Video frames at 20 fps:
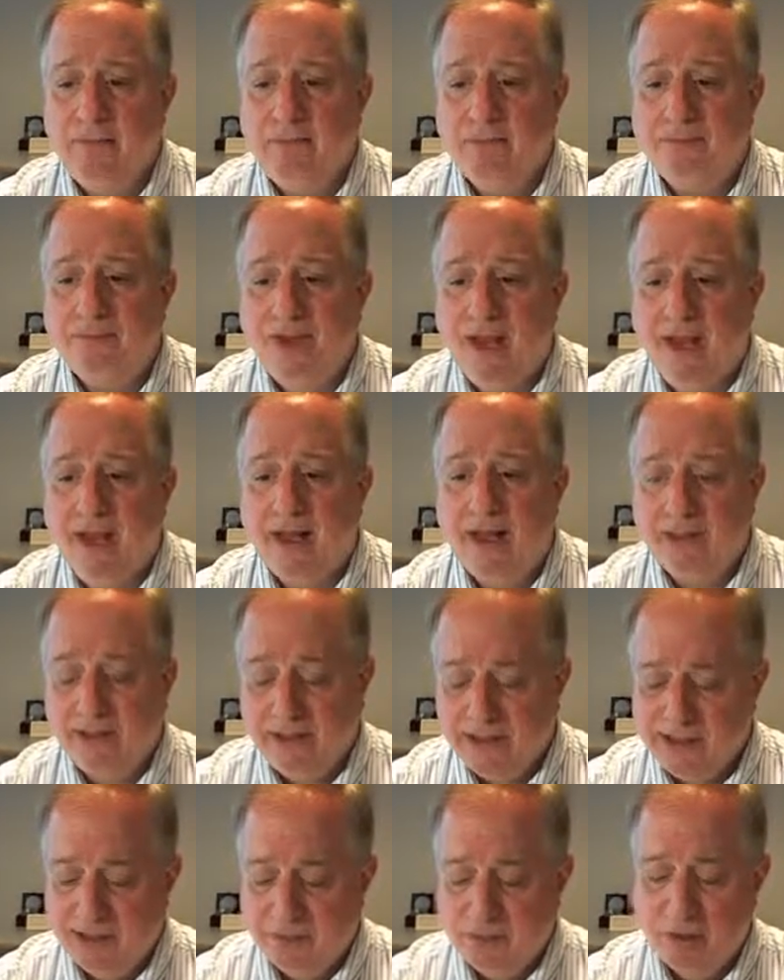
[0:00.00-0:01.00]
and
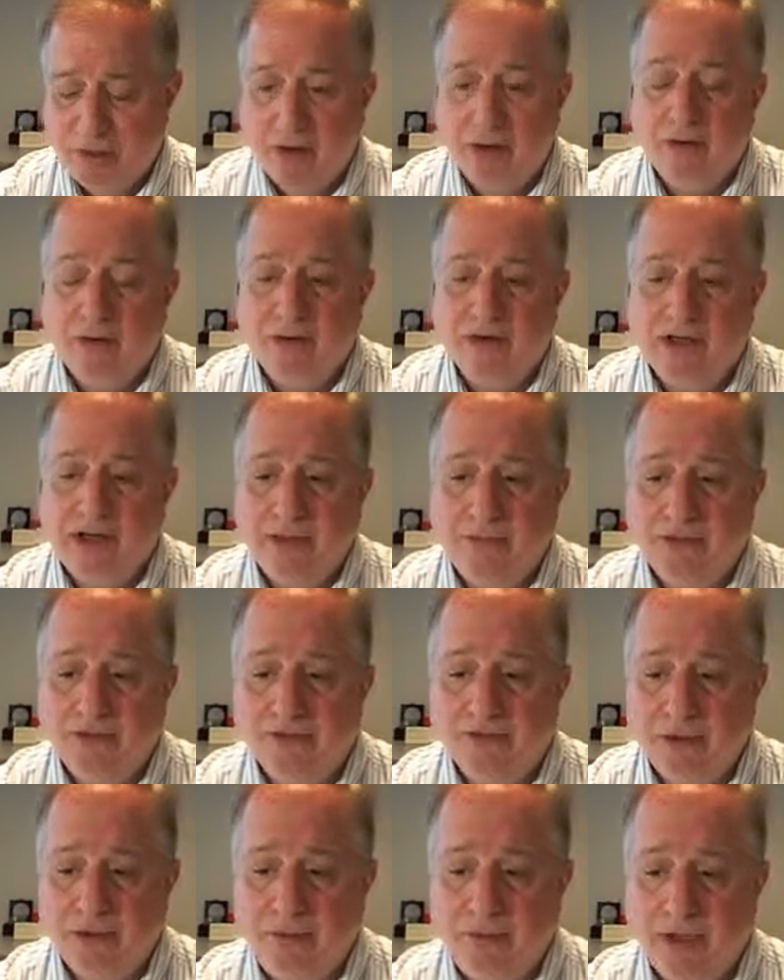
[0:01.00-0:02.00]
similar types of
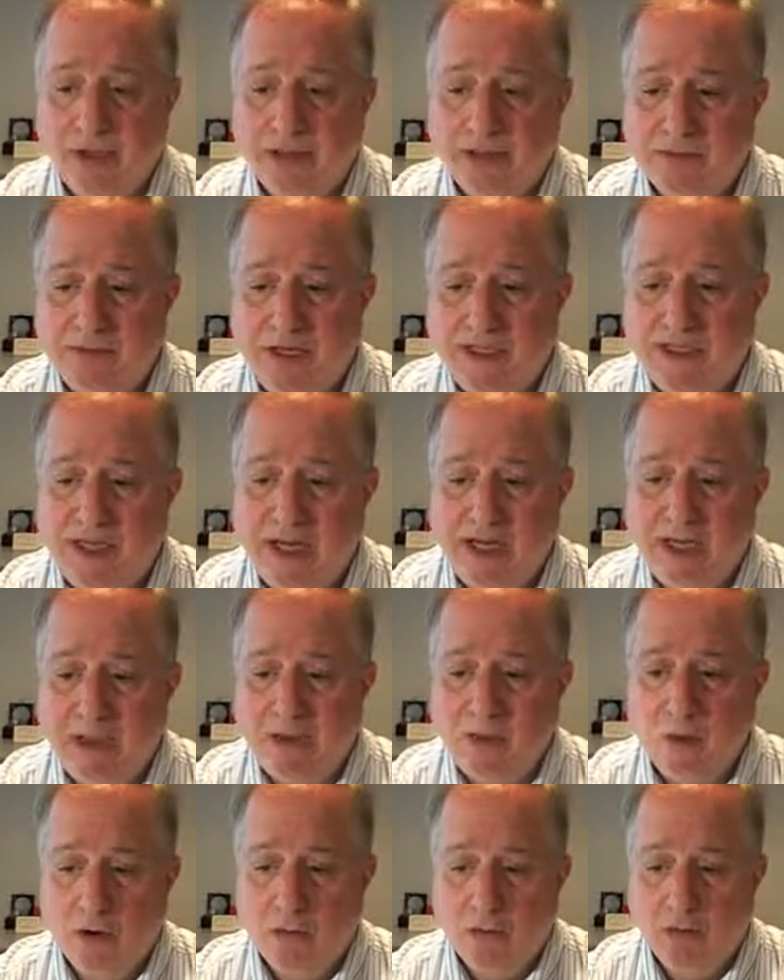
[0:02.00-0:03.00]
treatments, maintaining
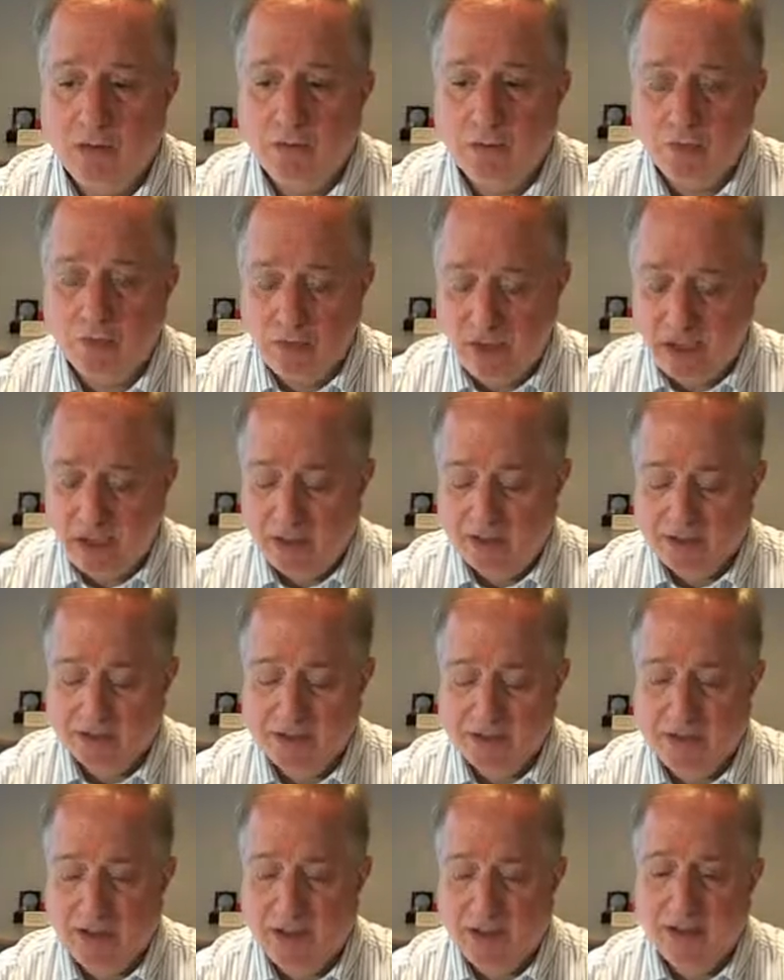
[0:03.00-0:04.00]
normal
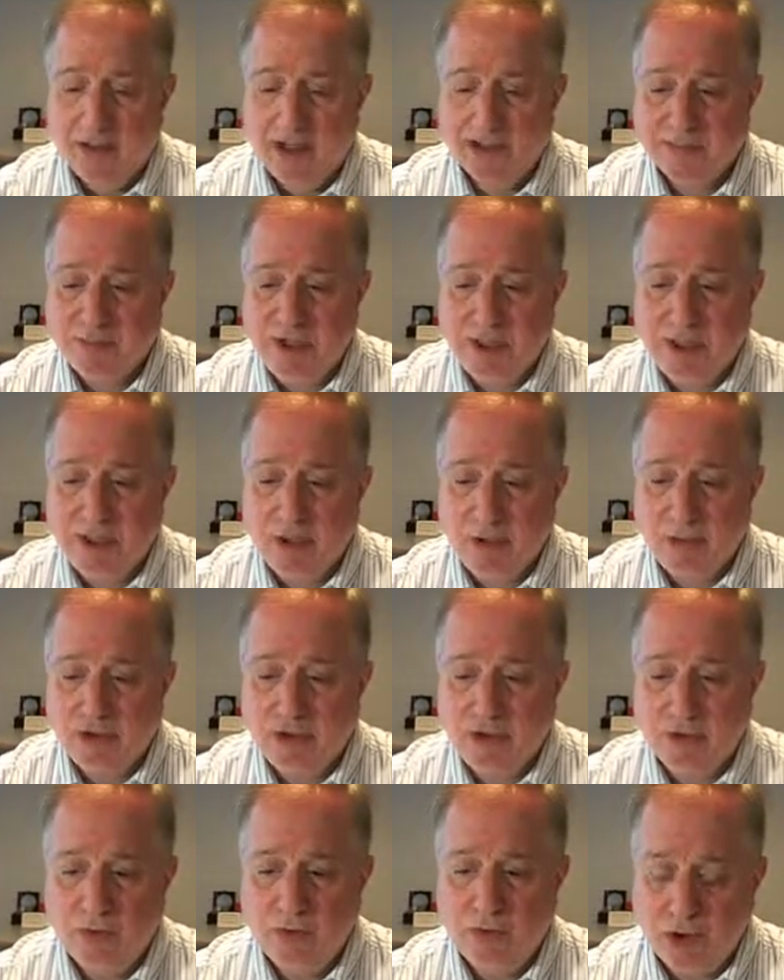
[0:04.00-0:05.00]

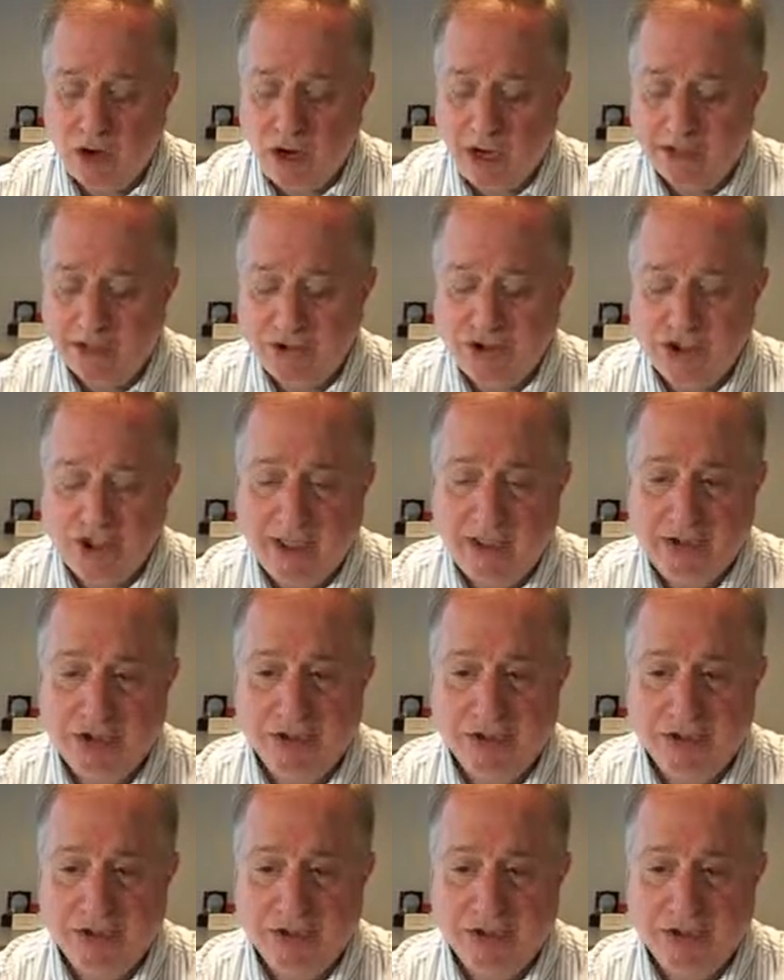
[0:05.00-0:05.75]
SpO2 or oxygenation.